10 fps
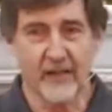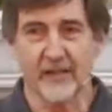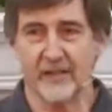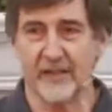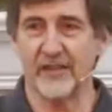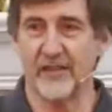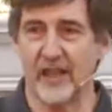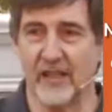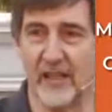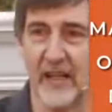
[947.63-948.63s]
You get the
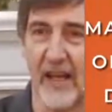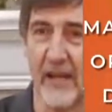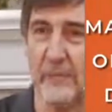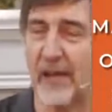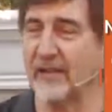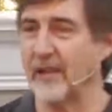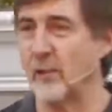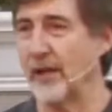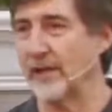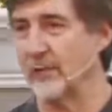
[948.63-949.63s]
idea? And basically
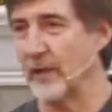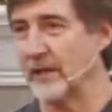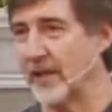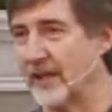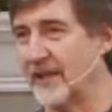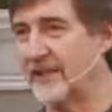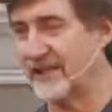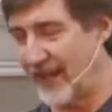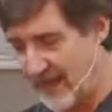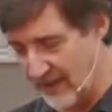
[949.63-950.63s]
what he's
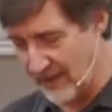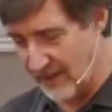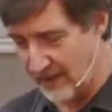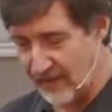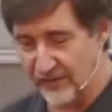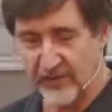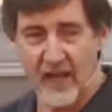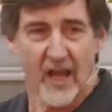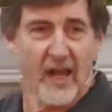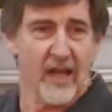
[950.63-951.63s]
saying there is,
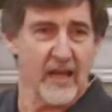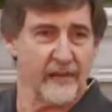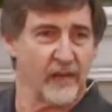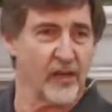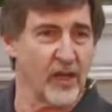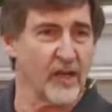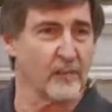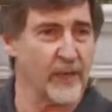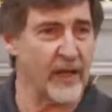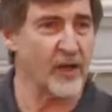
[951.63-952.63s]
if you're going to
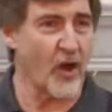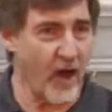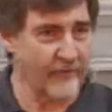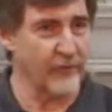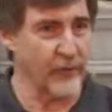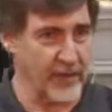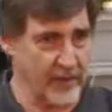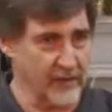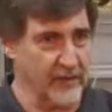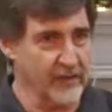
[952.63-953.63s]
bring an
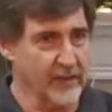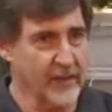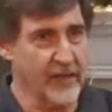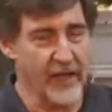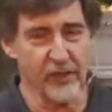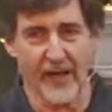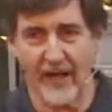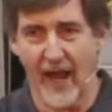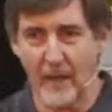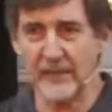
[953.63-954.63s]
offering and you're
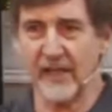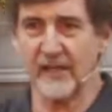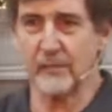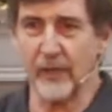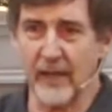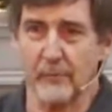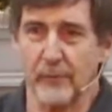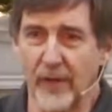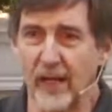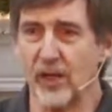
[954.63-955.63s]
not obligated to bring it,
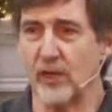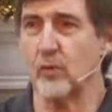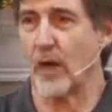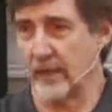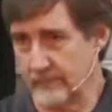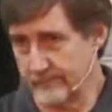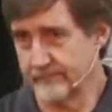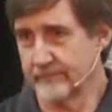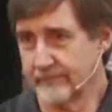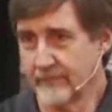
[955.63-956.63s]
bring a good one.
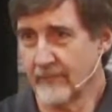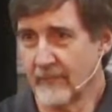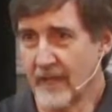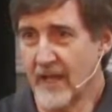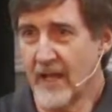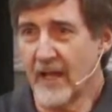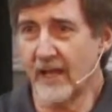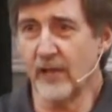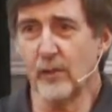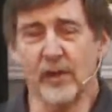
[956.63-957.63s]
In
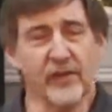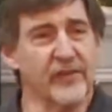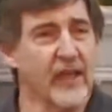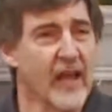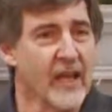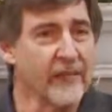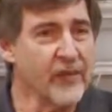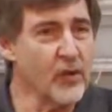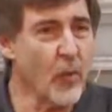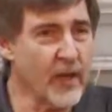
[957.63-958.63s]
other words, if
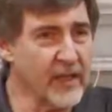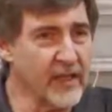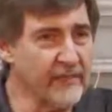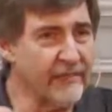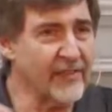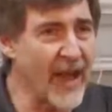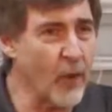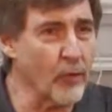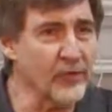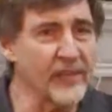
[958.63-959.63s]
you want to give
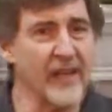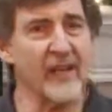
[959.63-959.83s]
flowers, get a